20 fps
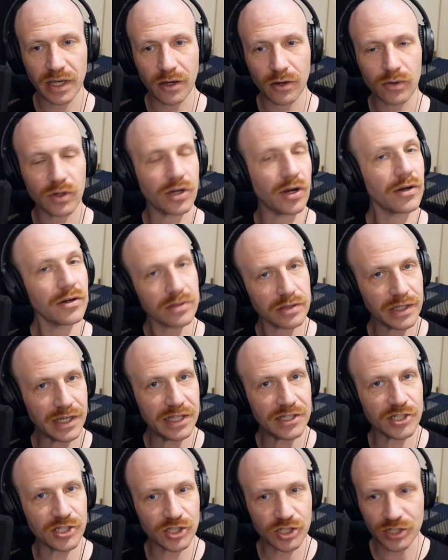currently
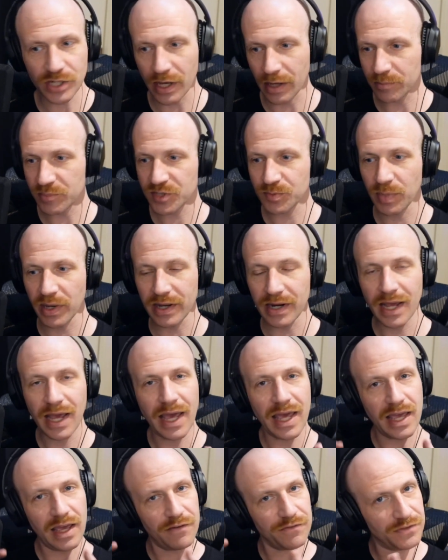it's chips, but
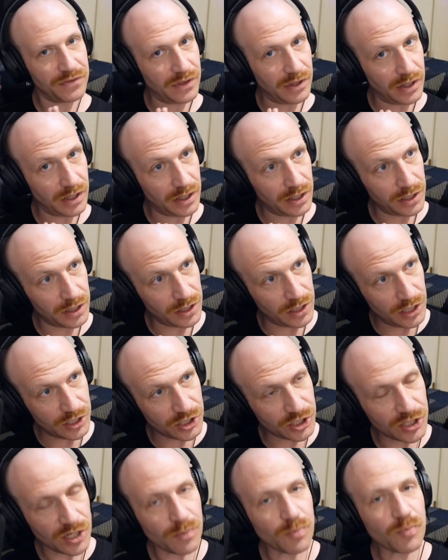if the
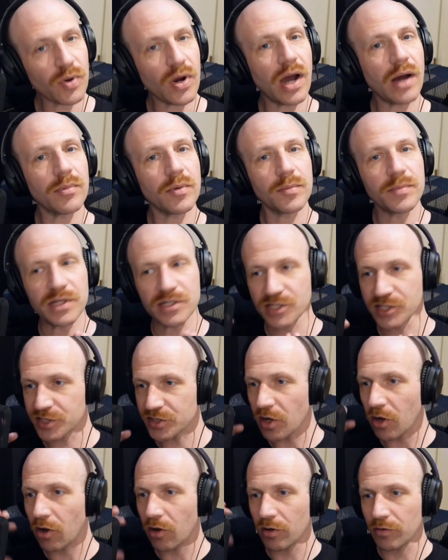chip problem is
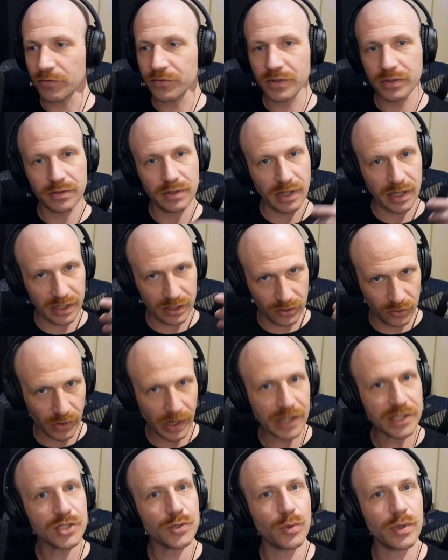solved and
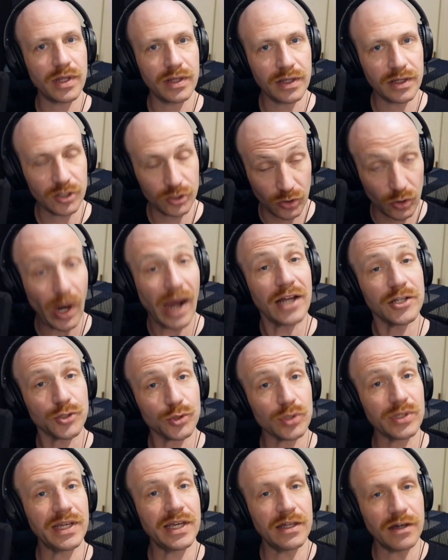
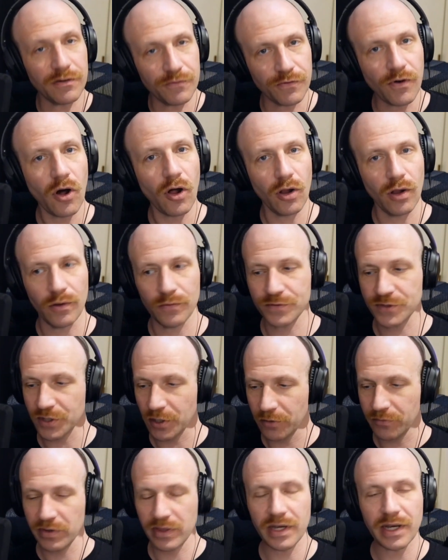gradually evolves
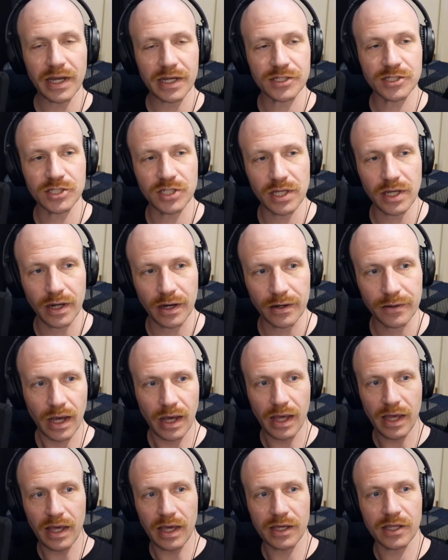over the next year,
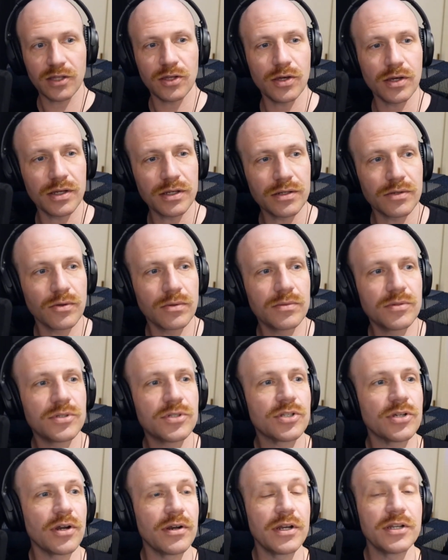it could
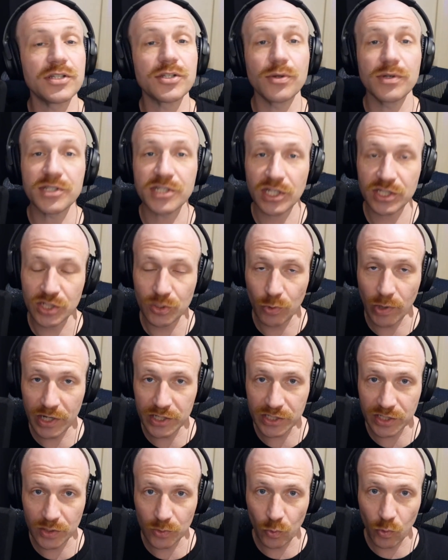turn into a
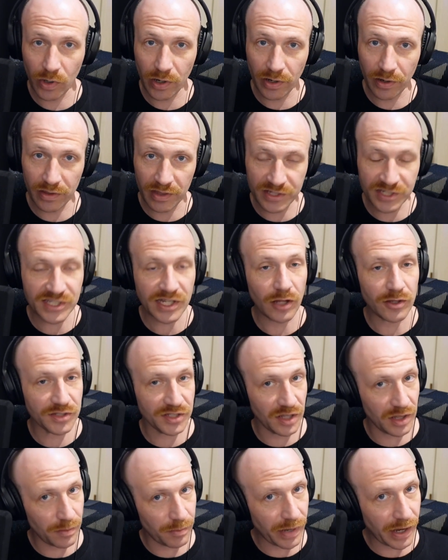situation where the cells are
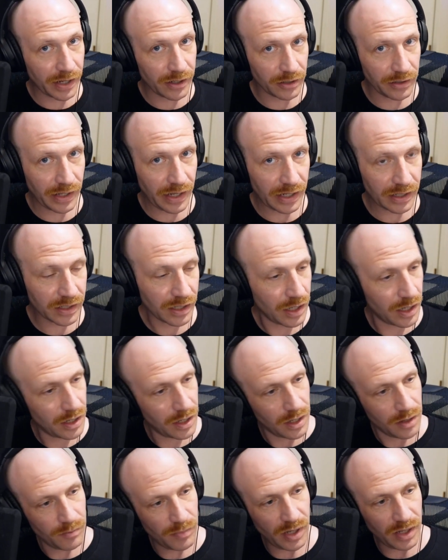the bottleneck.
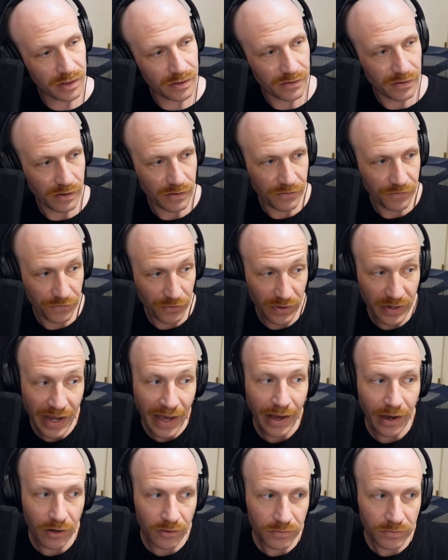But for
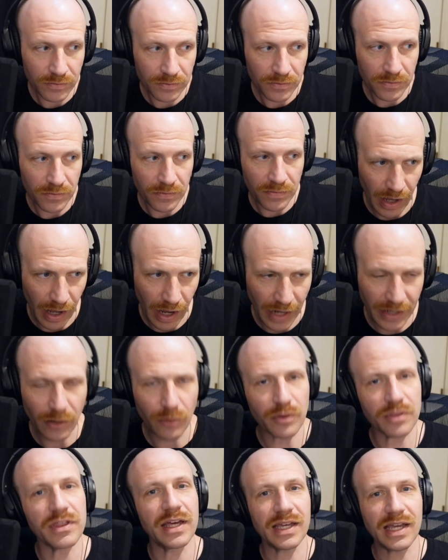now, I don't
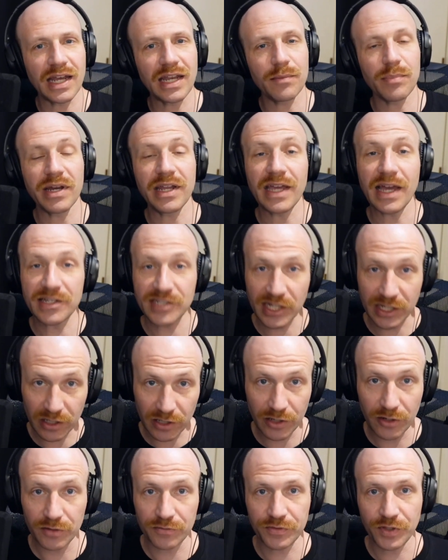think anybody has a
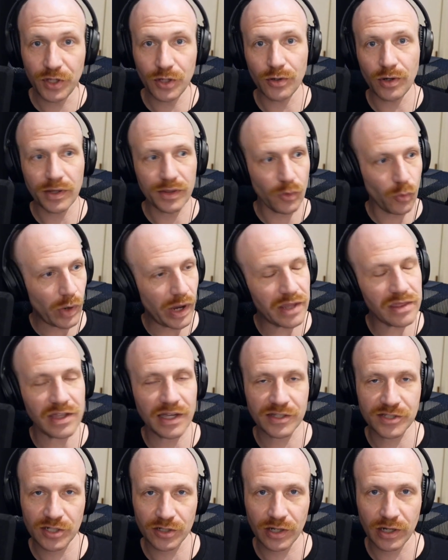clear view on the way
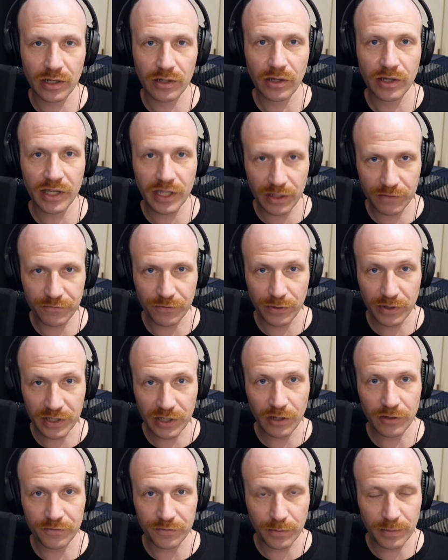things are going to look for a
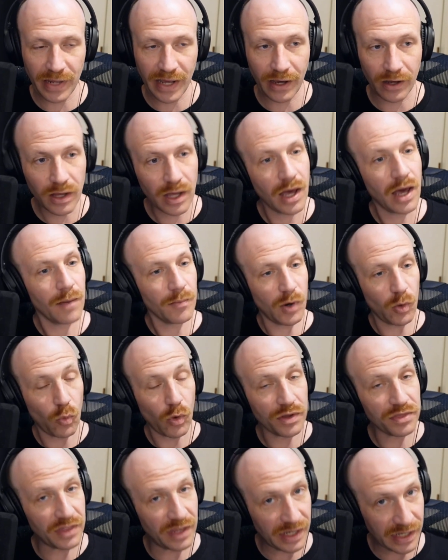year from now. But
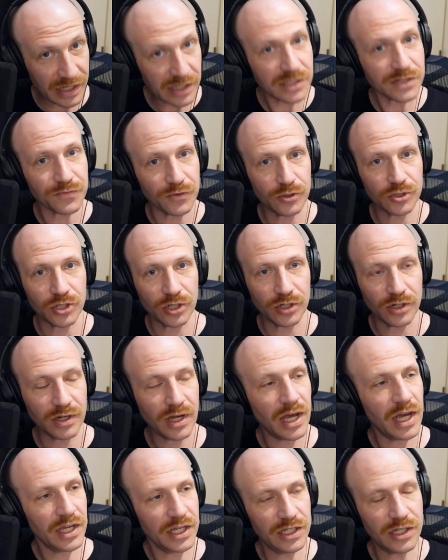one thing is for sure,
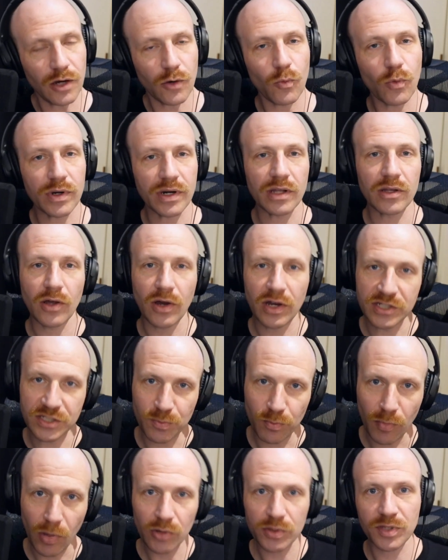you don't want to launch
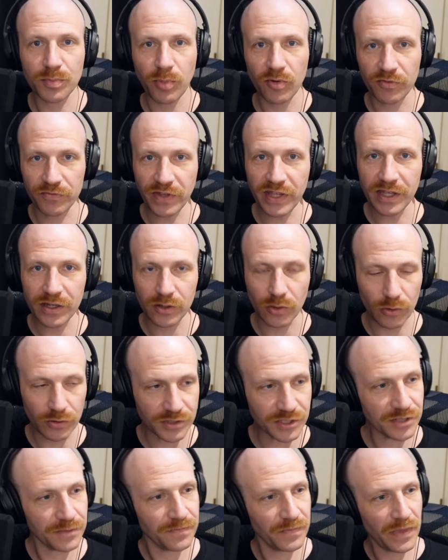multiple
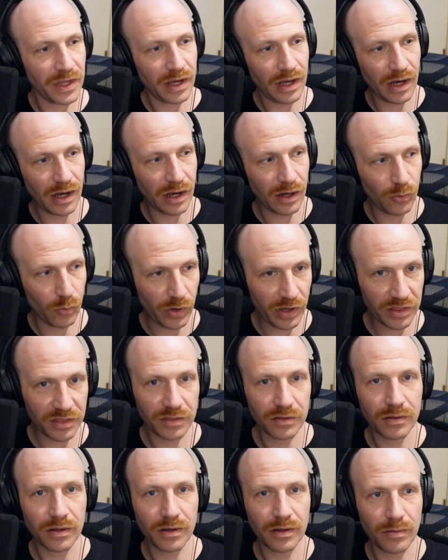vehicles with
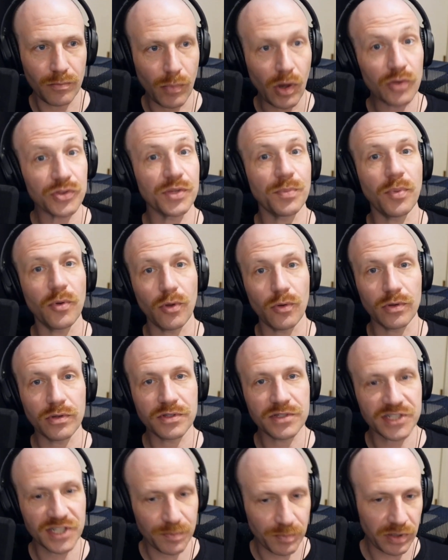multiple
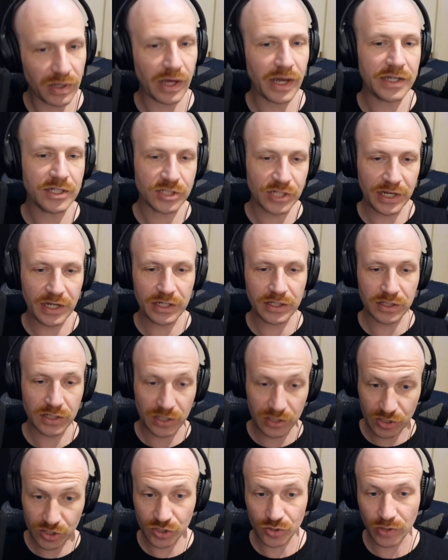supply chain
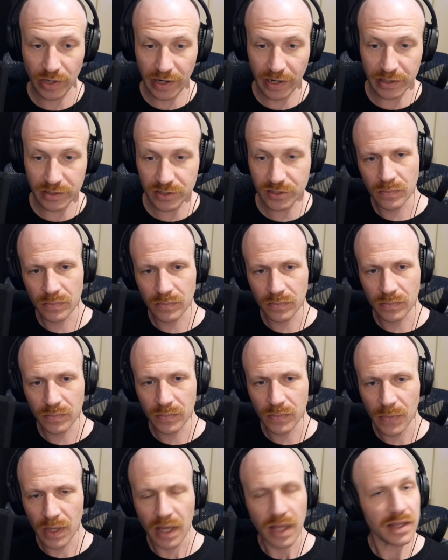constraints.
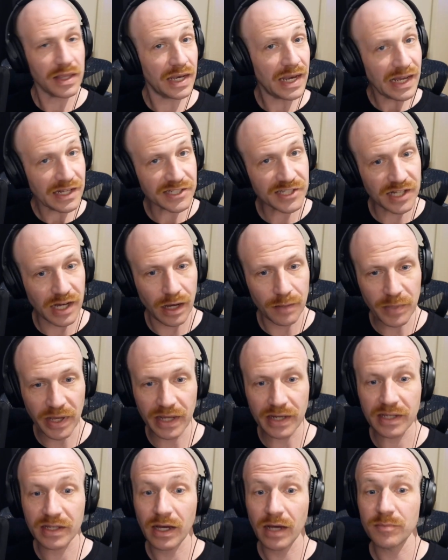The next
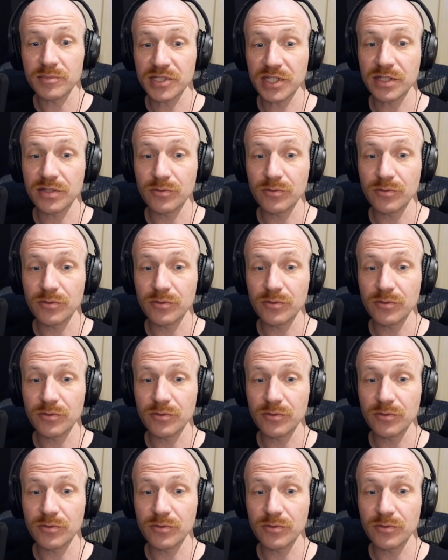comment comes in